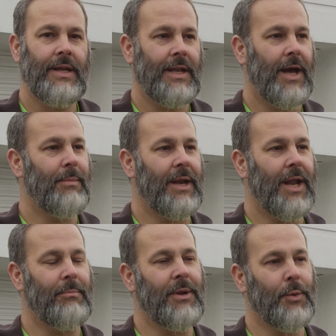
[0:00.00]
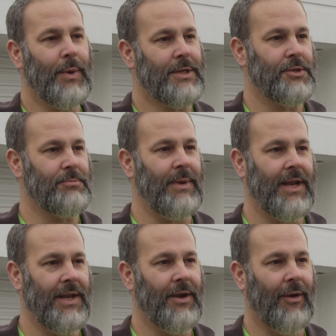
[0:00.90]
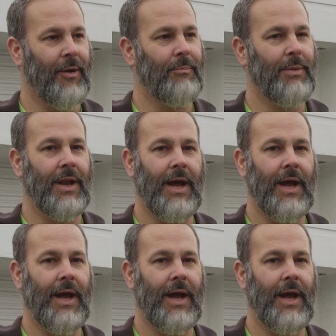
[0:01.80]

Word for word: Now, I may not be the richest man here, but